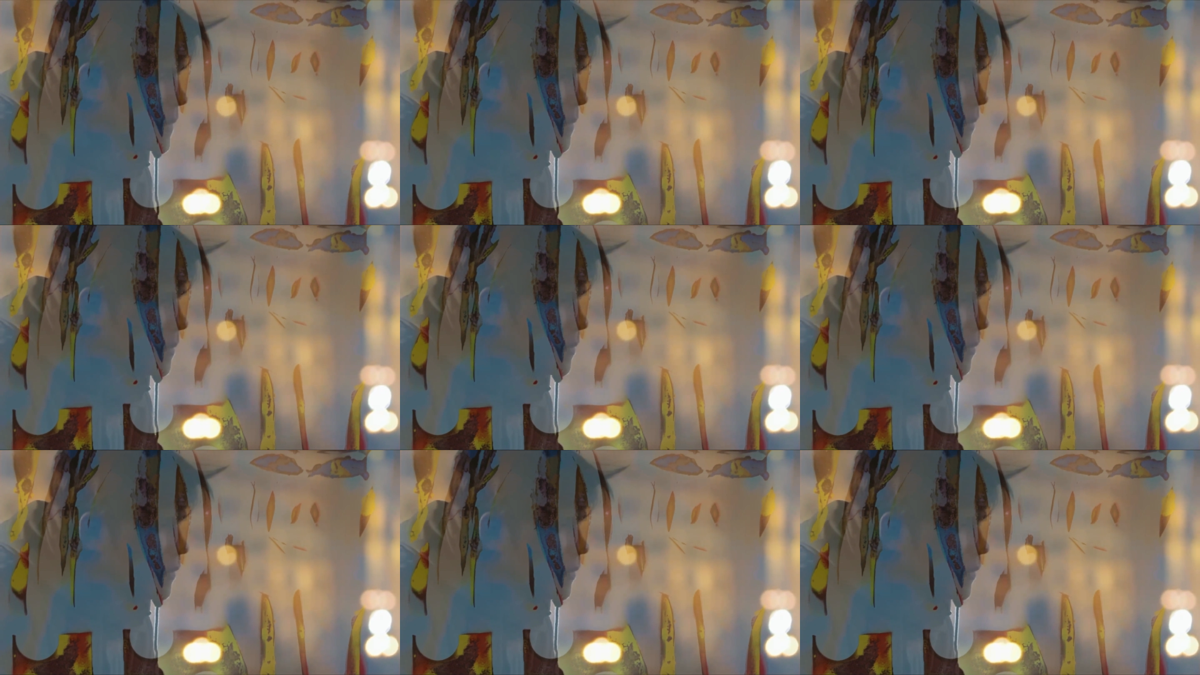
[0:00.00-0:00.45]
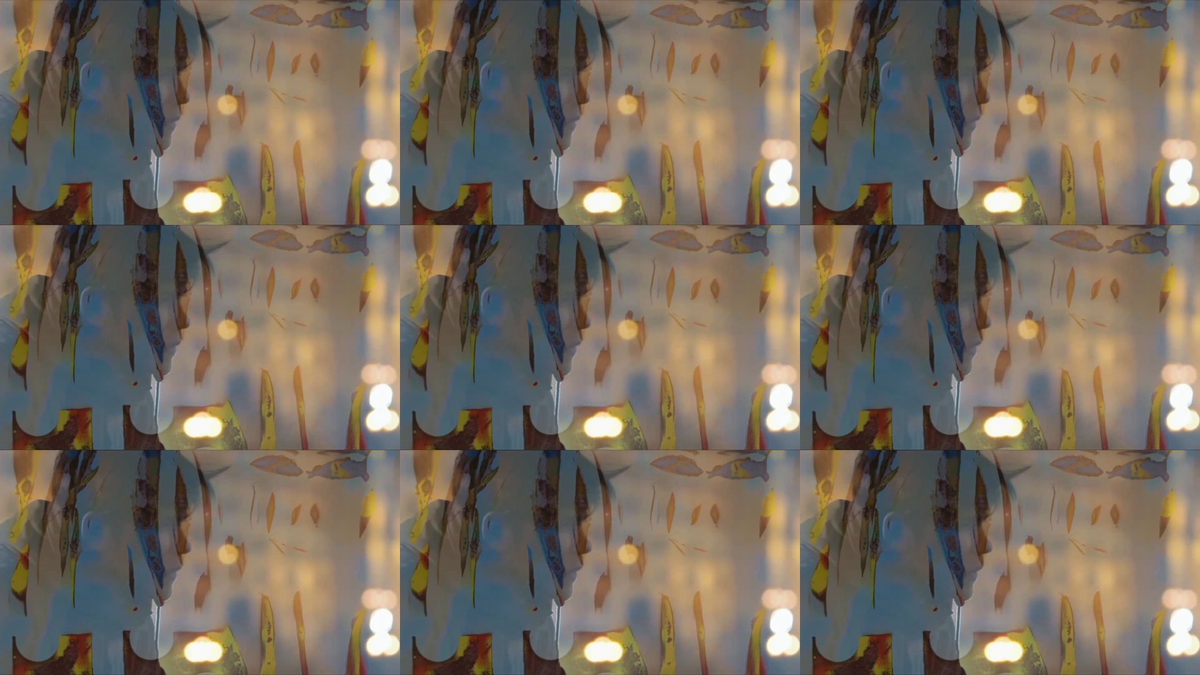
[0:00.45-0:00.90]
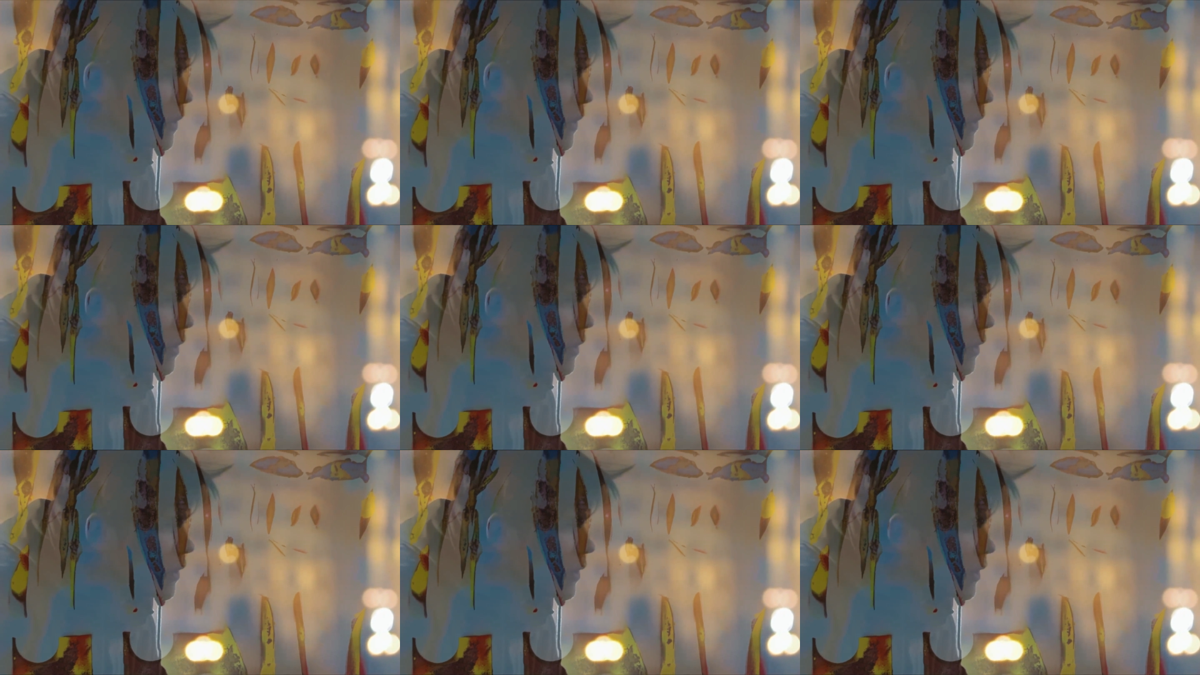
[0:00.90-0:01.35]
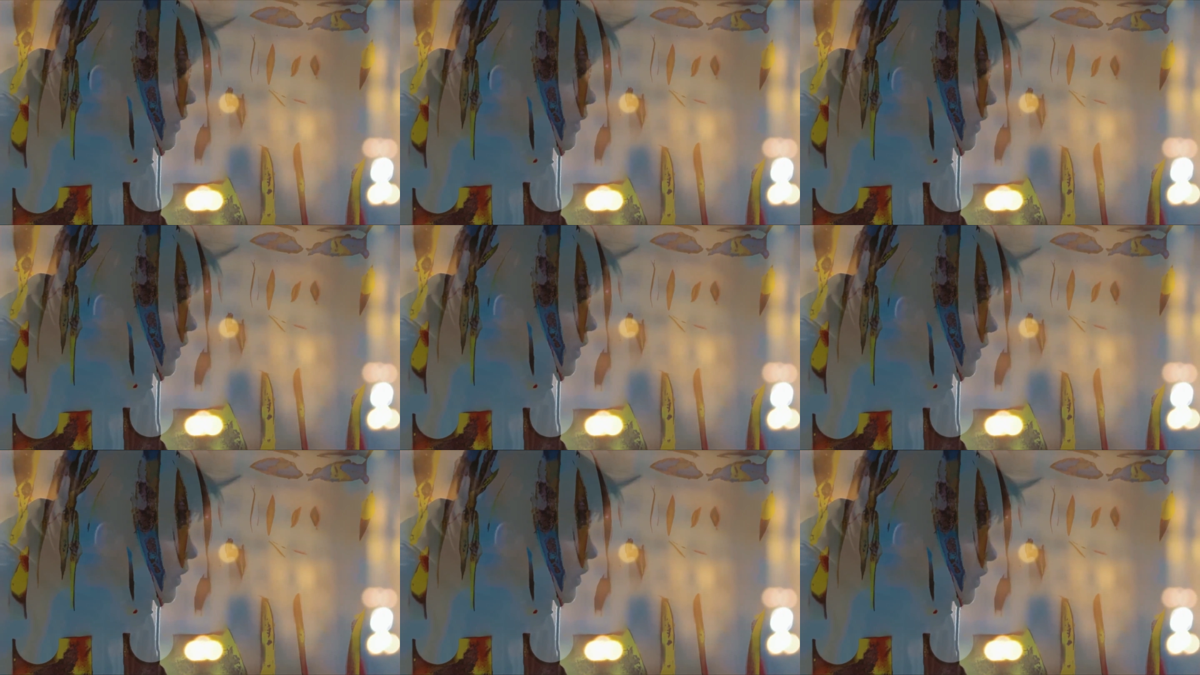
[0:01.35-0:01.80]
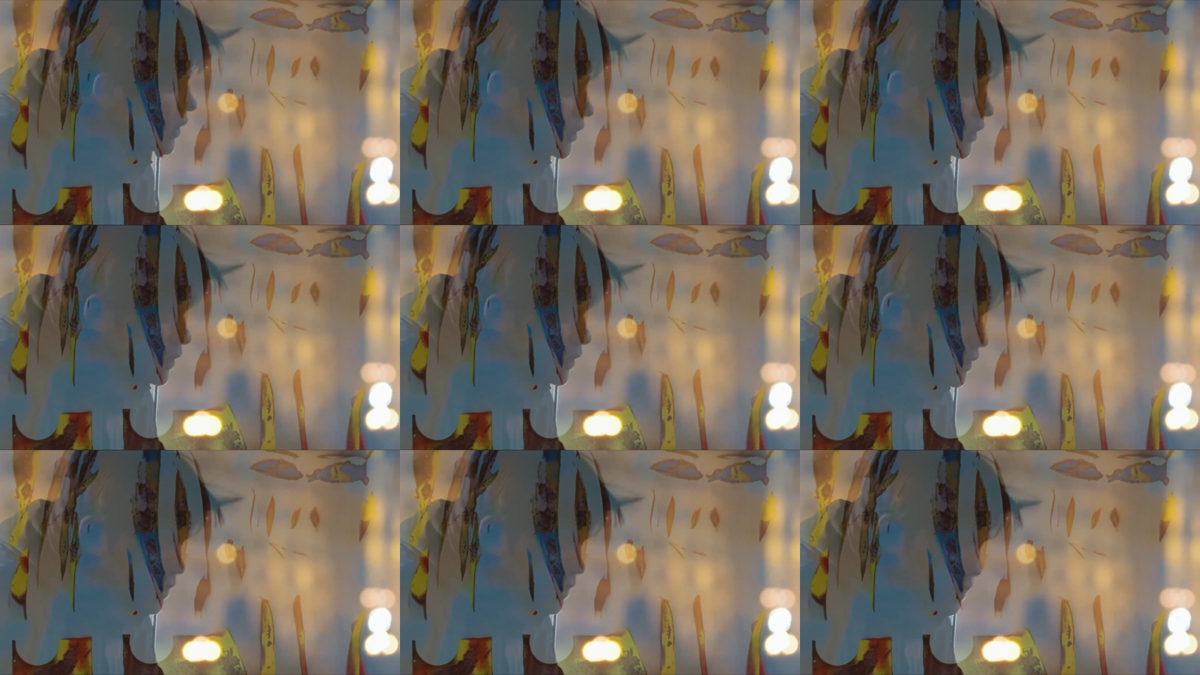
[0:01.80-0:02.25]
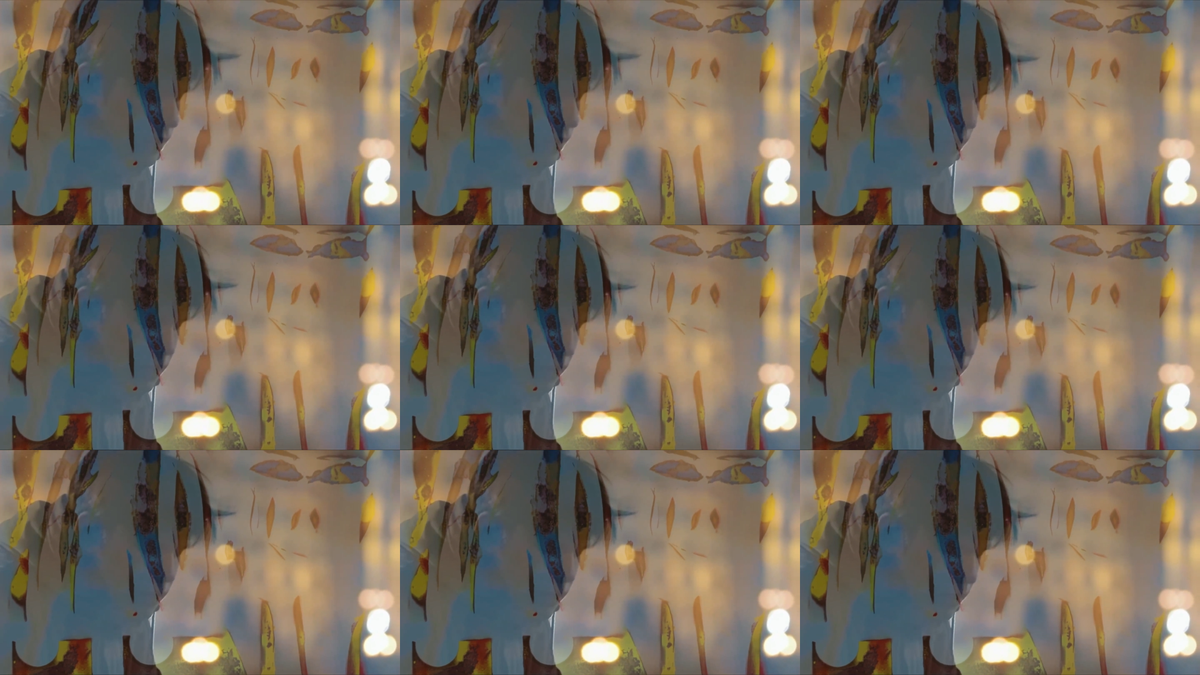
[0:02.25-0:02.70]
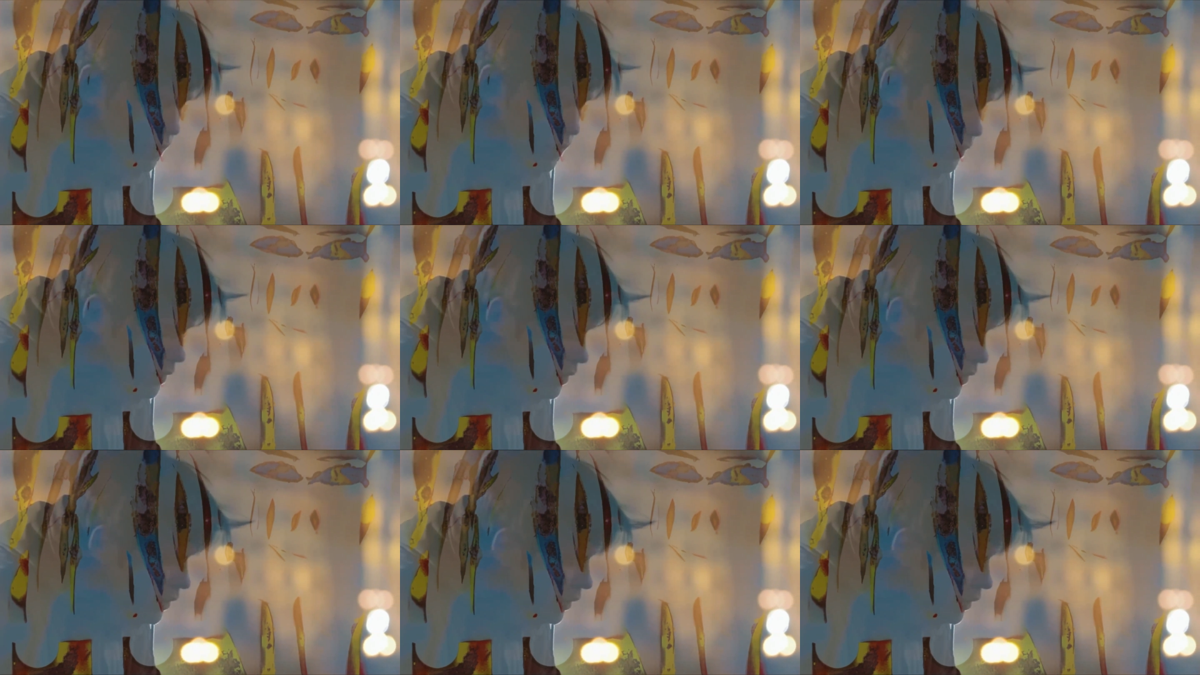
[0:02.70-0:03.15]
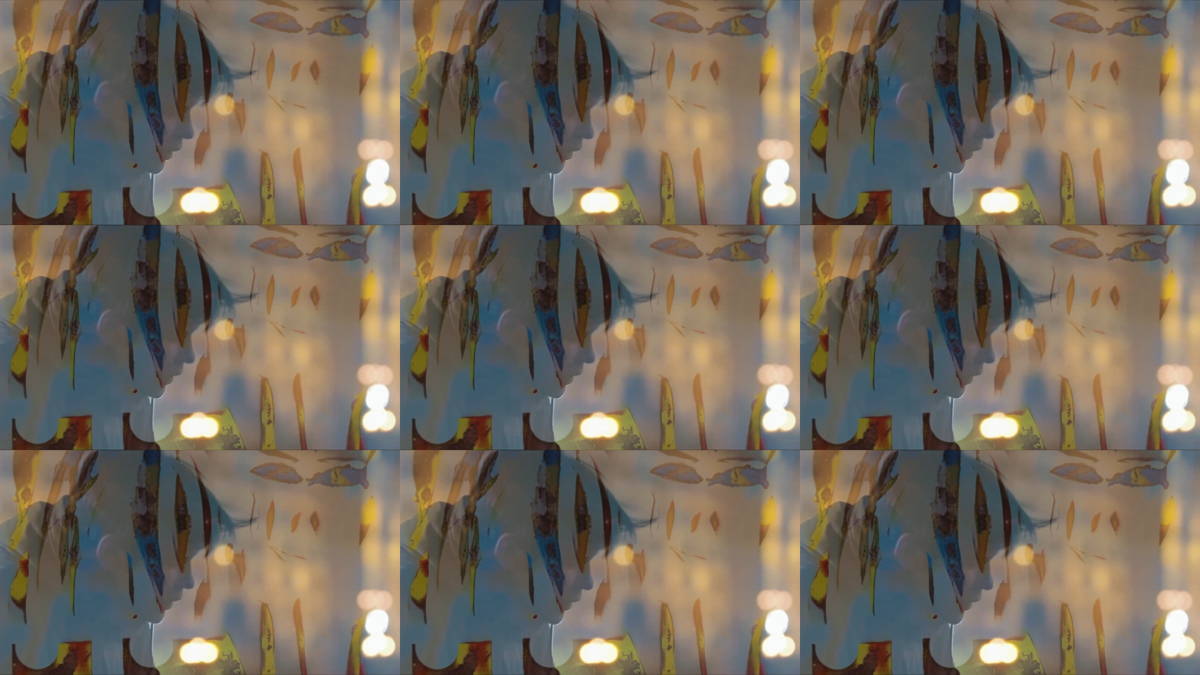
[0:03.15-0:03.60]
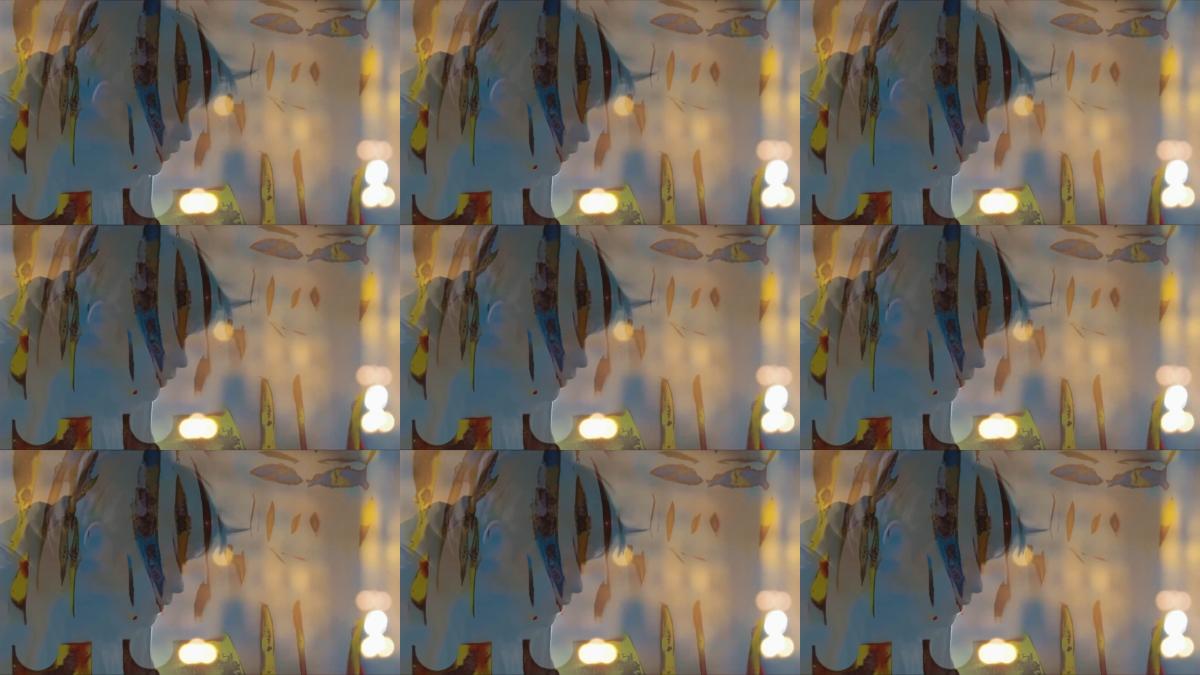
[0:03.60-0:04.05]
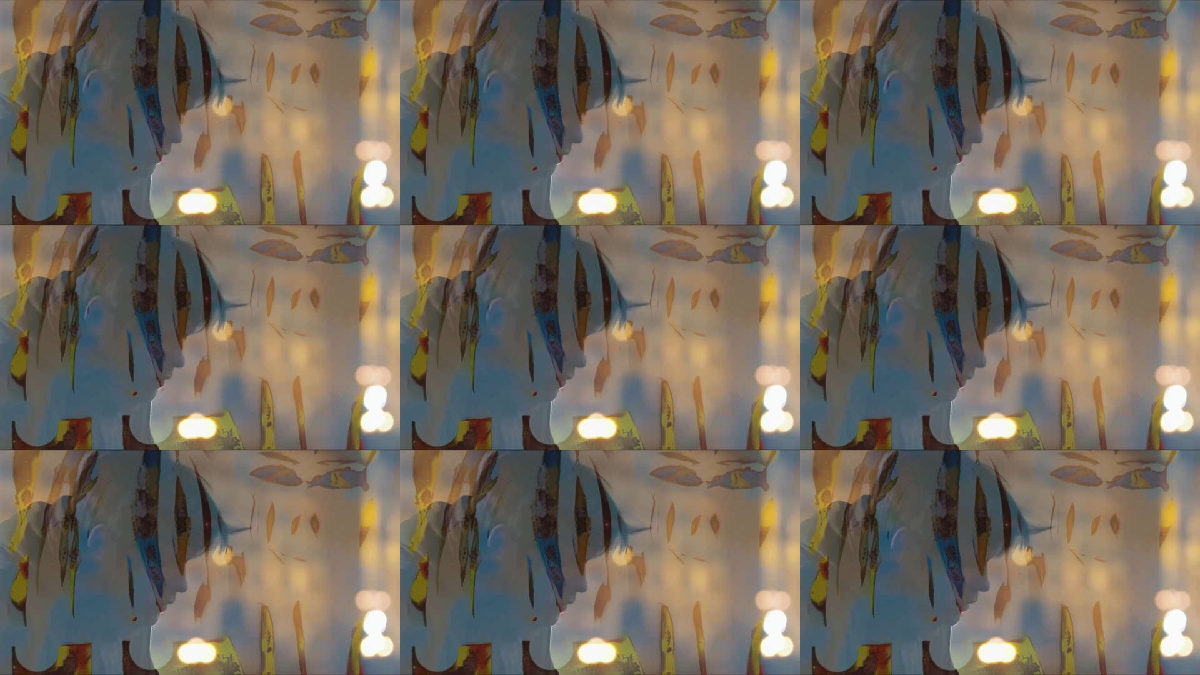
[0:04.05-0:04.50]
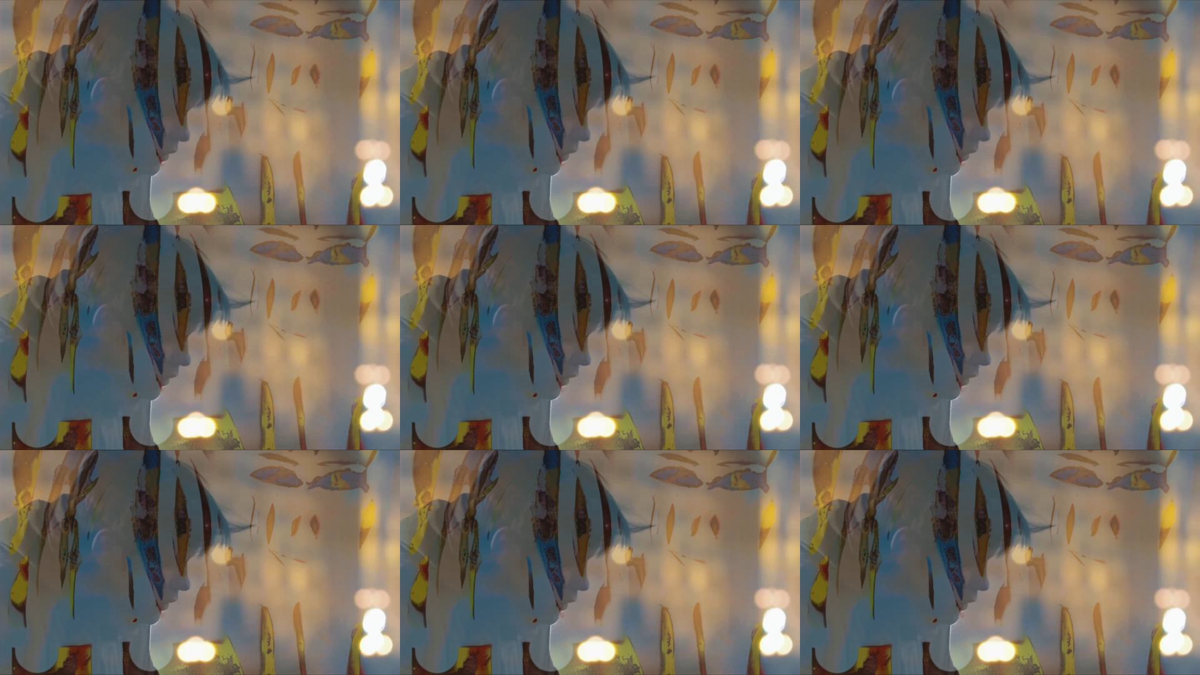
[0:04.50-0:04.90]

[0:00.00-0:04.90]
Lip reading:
Nobody's mouth can be seen.